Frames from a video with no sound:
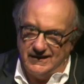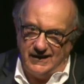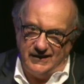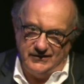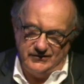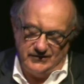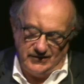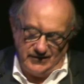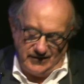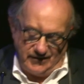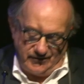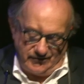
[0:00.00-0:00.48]

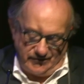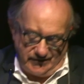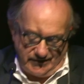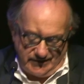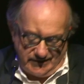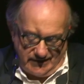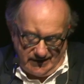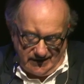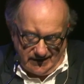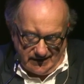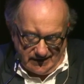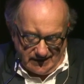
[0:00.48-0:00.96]
London every
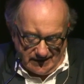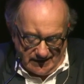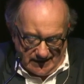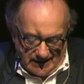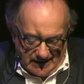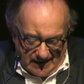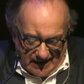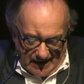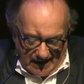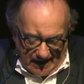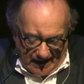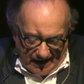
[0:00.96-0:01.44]
year,
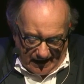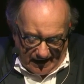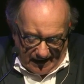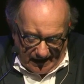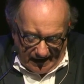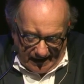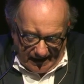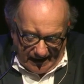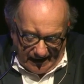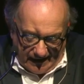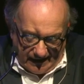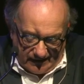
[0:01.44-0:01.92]

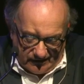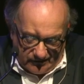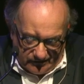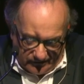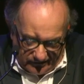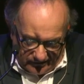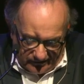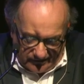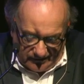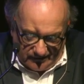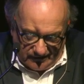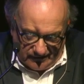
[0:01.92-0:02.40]

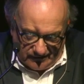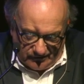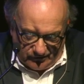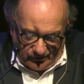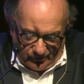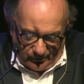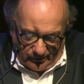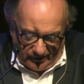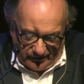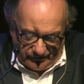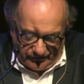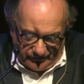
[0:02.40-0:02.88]
and
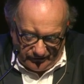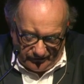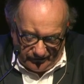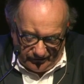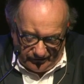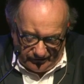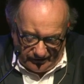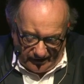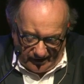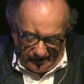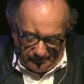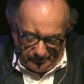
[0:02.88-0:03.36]
the rest of the
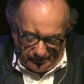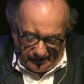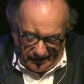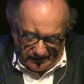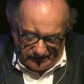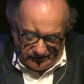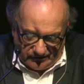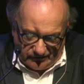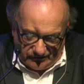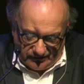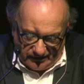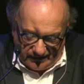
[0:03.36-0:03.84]
time
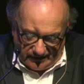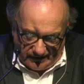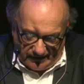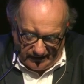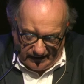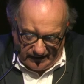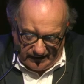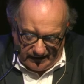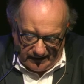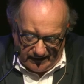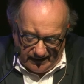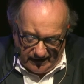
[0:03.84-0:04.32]

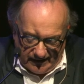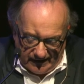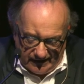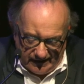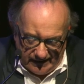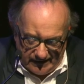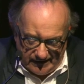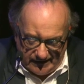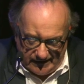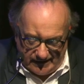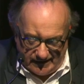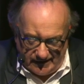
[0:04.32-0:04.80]
practicing
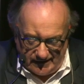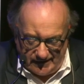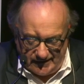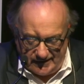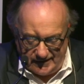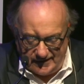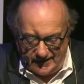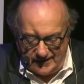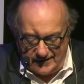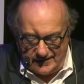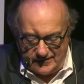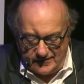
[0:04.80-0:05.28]

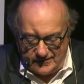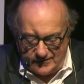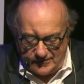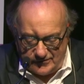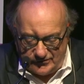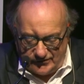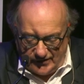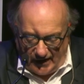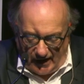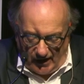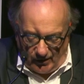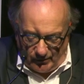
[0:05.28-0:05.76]
in
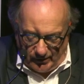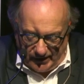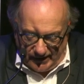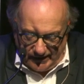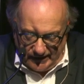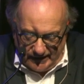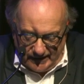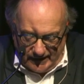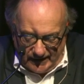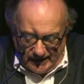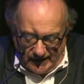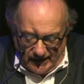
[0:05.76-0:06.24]

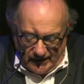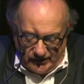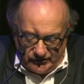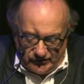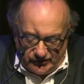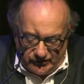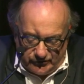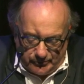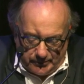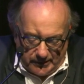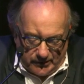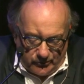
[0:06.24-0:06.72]
Darwin.
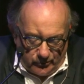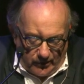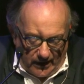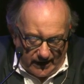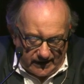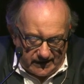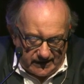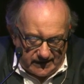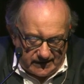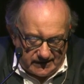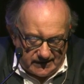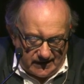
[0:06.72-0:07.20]
She's been
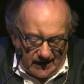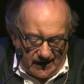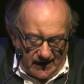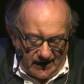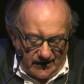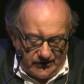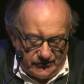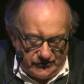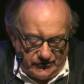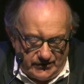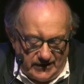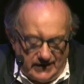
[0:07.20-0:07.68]

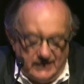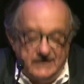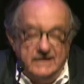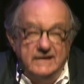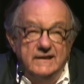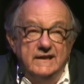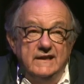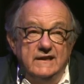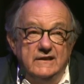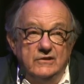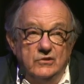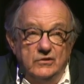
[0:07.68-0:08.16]
recognised in
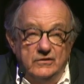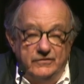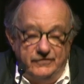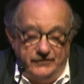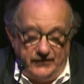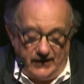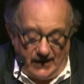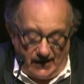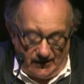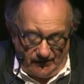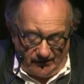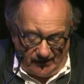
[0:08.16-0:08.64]
Legal
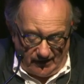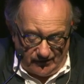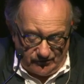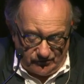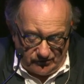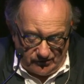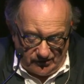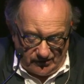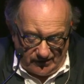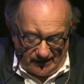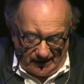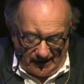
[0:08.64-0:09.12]

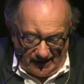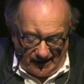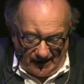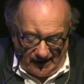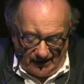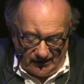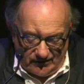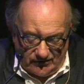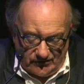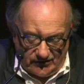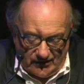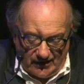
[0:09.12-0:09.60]
500
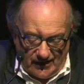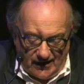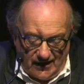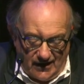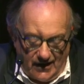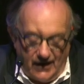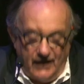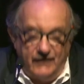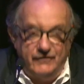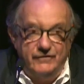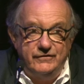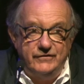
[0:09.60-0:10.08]
as
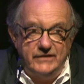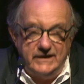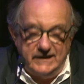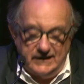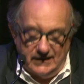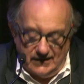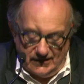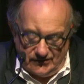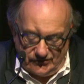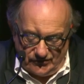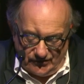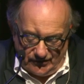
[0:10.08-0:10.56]
a
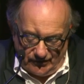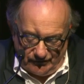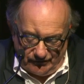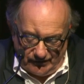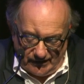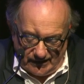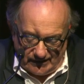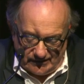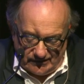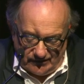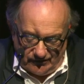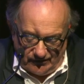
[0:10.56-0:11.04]
fearless and
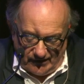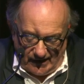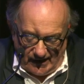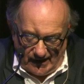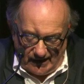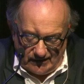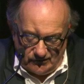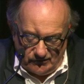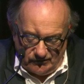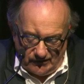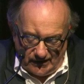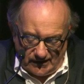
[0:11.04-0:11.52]
effective
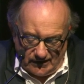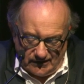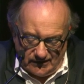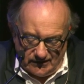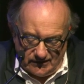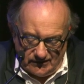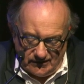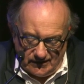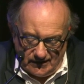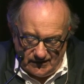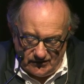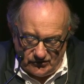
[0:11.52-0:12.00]

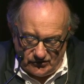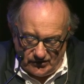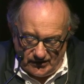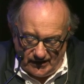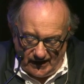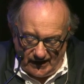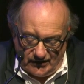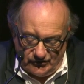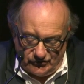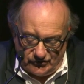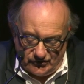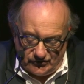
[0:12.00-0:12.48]
advocate,
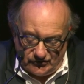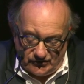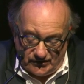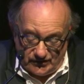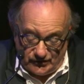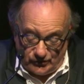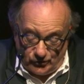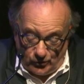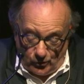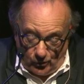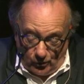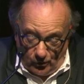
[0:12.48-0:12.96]
tenacious
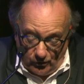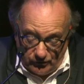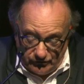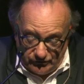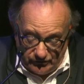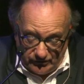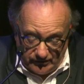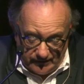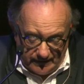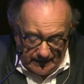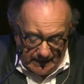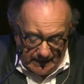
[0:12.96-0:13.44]
in court,